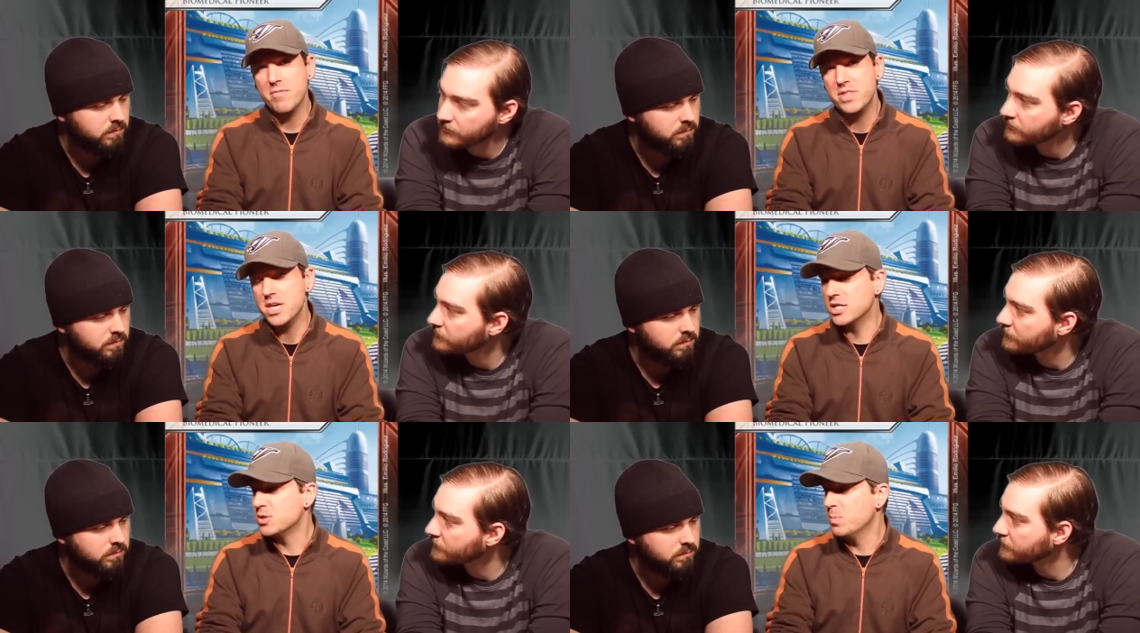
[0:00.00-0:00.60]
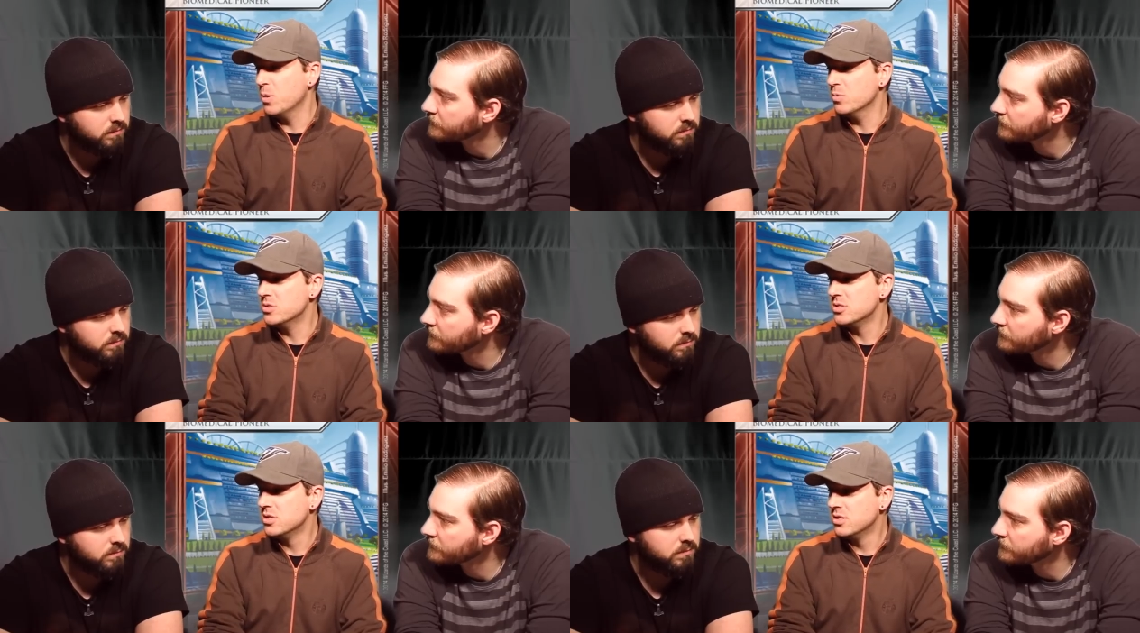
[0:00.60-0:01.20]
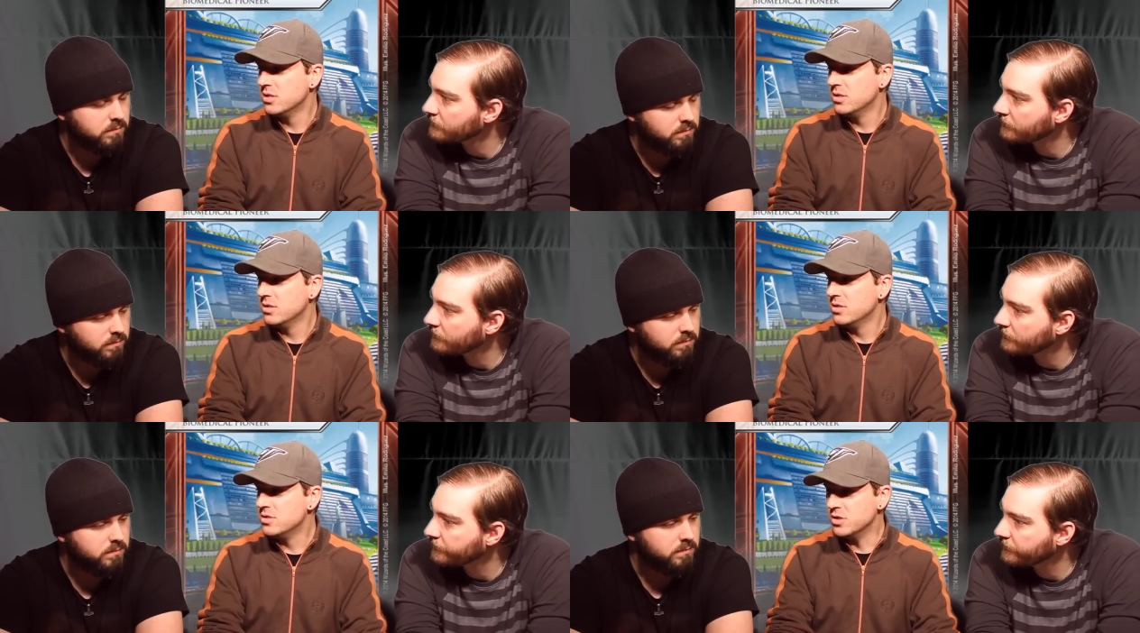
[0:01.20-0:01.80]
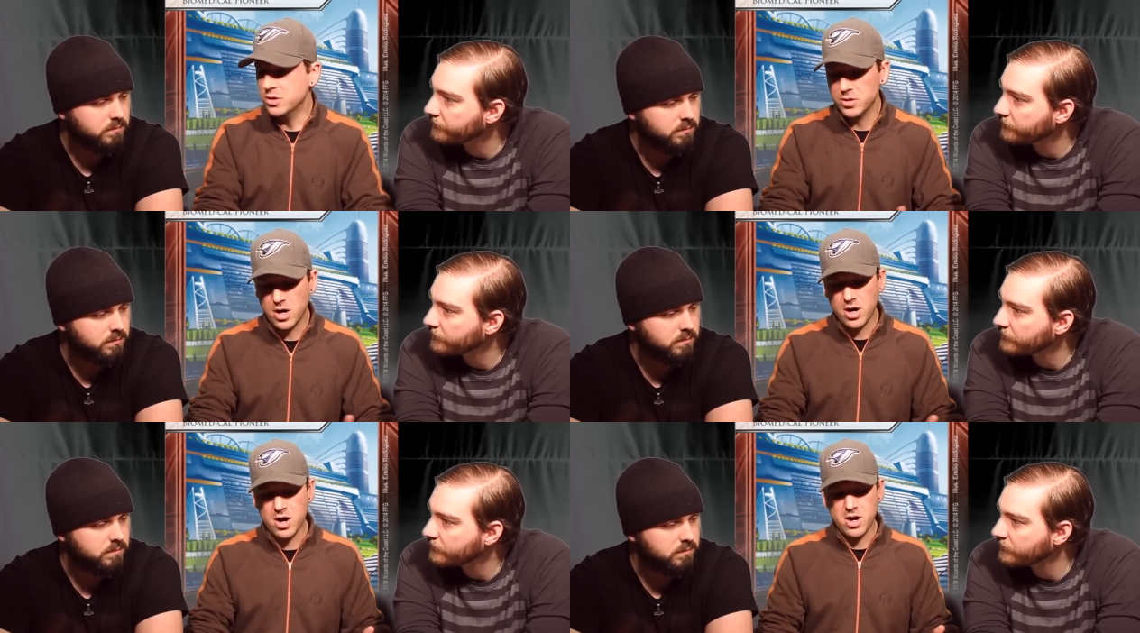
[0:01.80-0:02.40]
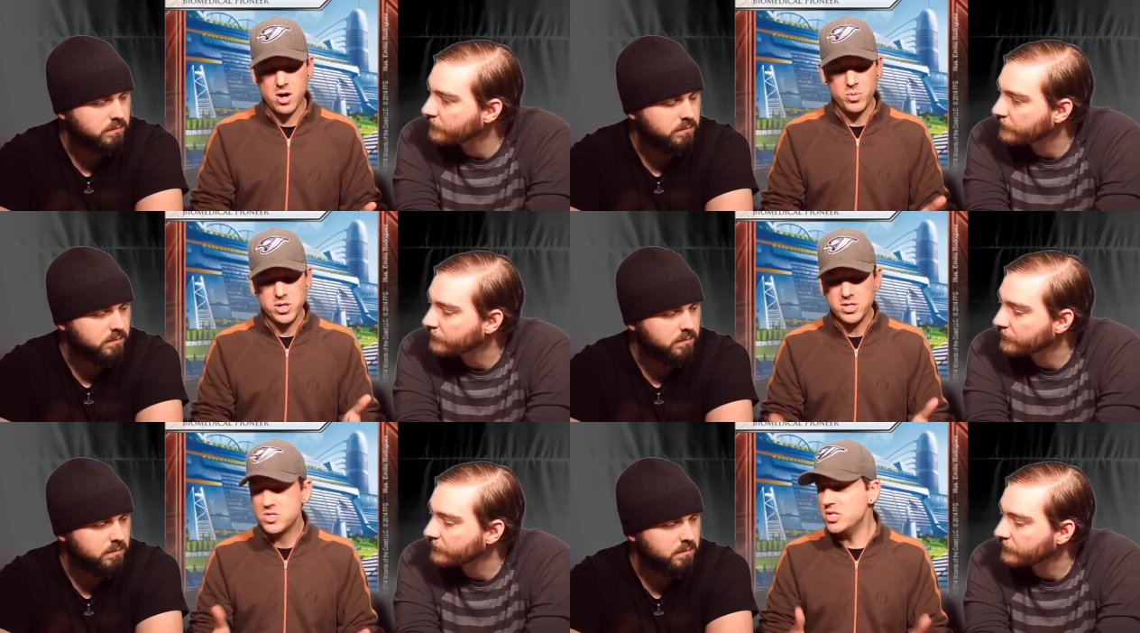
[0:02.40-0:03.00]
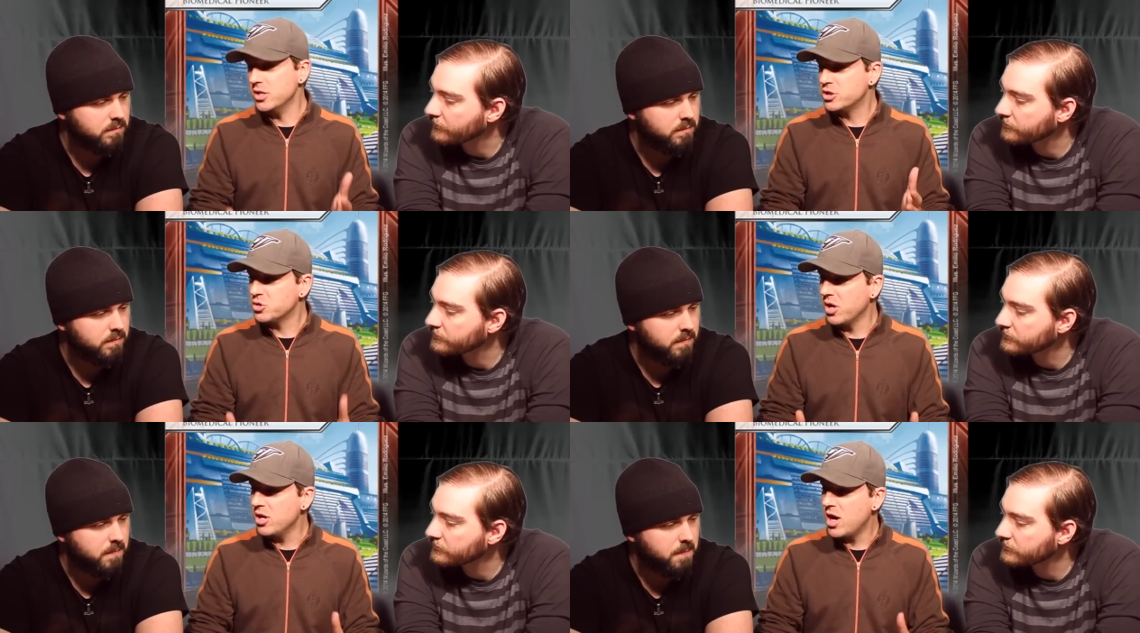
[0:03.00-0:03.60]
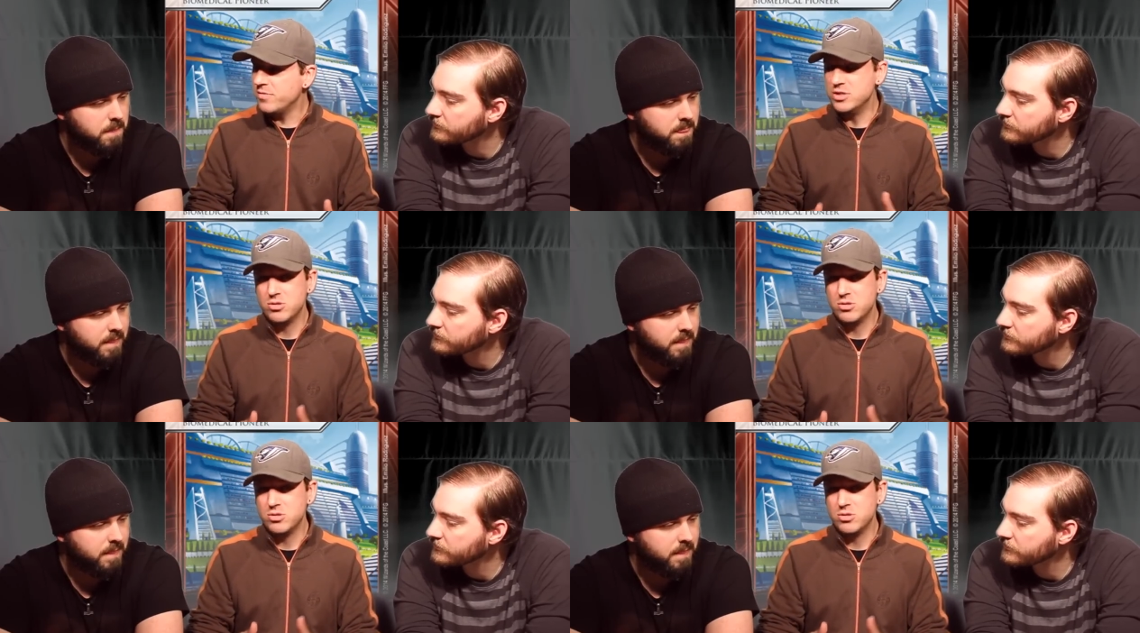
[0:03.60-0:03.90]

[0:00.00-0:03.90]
Speaker 1: of the exposed. So are, are, are we going to see a trade-off?